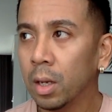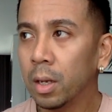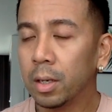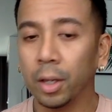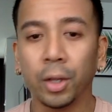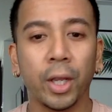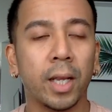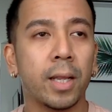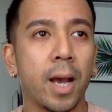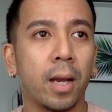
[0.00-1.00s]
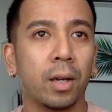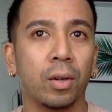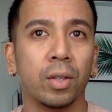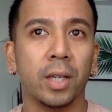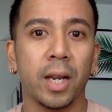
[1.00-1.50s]
The other thing is that
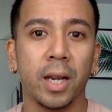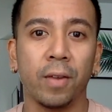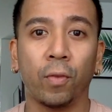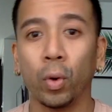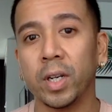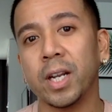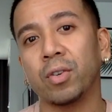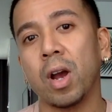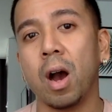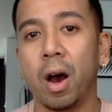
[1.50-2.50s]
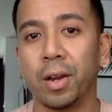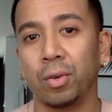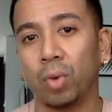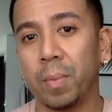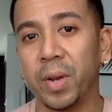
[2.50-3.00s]
there is a 14-day trial on
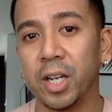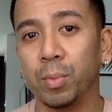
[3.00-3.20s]
their webpage,